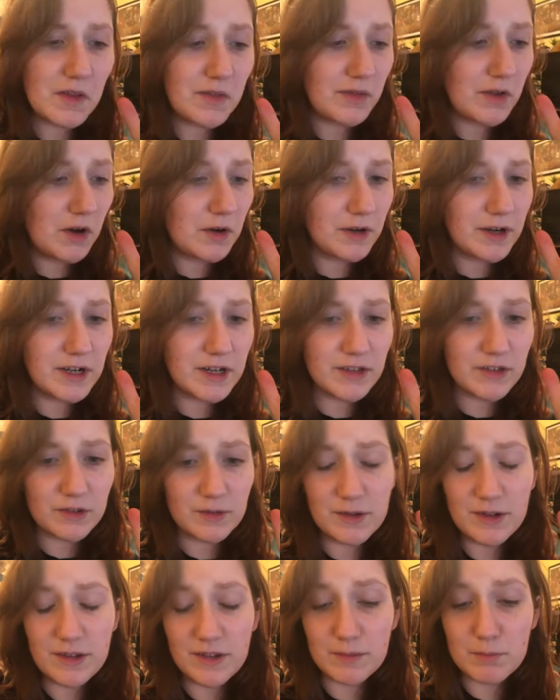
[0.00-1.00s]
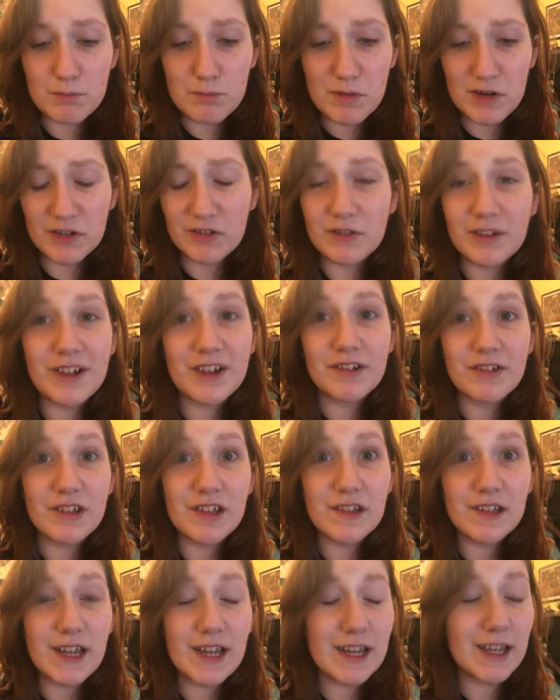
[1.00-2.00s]
Alrighty, so it is much later in the
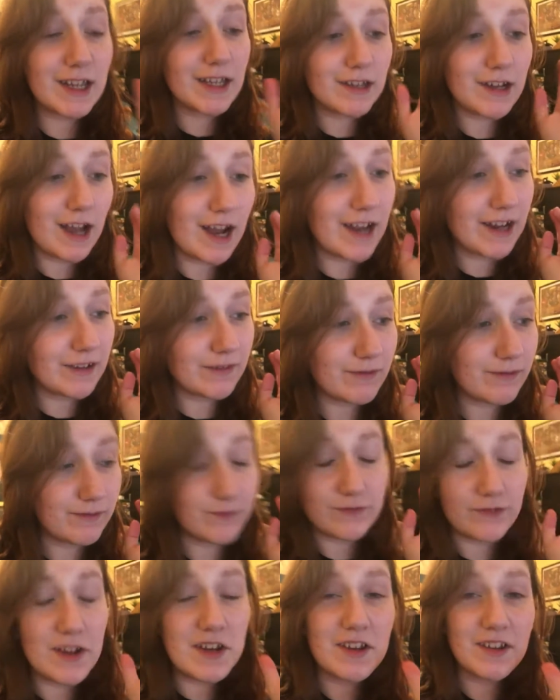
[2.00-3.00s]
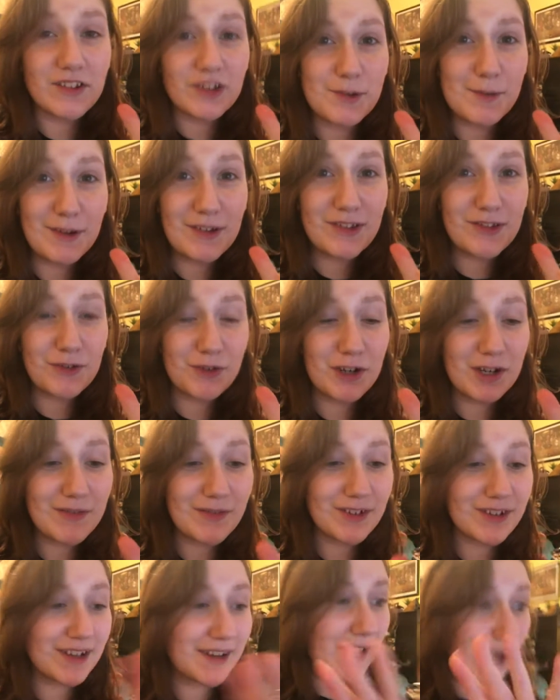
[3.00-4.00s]
day, and I finished my story for
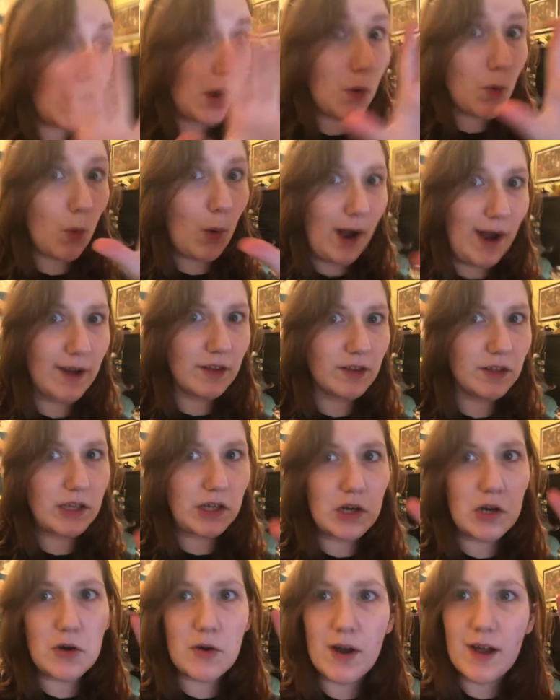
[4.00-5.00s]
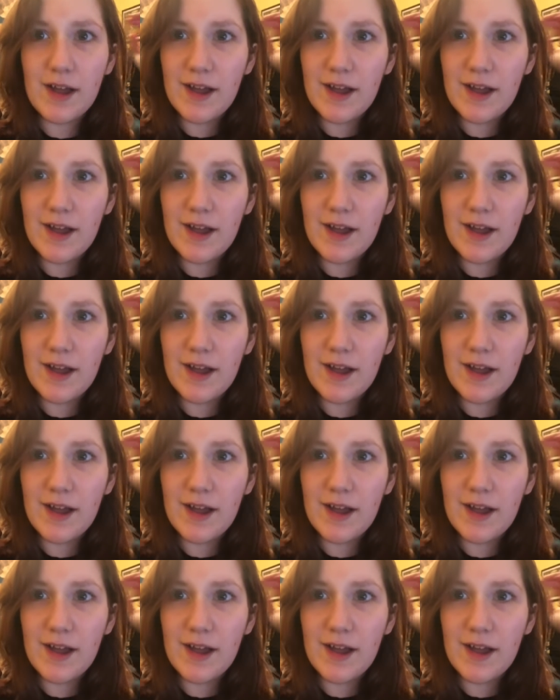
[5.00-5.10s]
today a while ago.